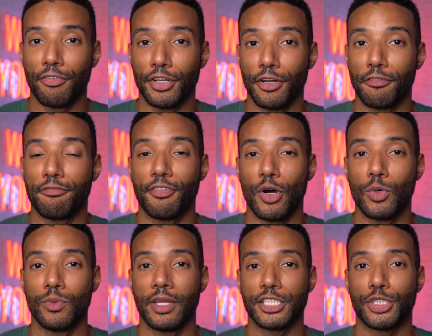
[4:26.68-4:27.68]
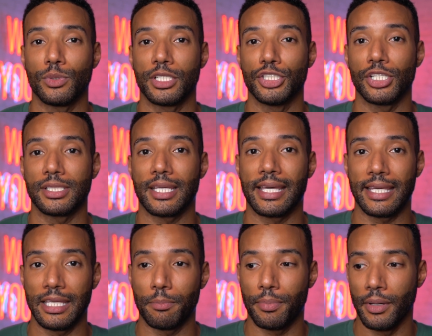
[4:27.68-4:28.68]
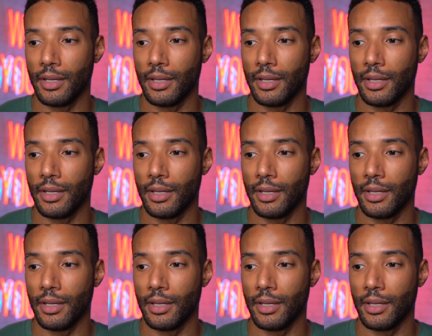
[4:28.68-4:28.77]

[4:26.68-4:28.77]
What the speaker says: for your phone that you can just keep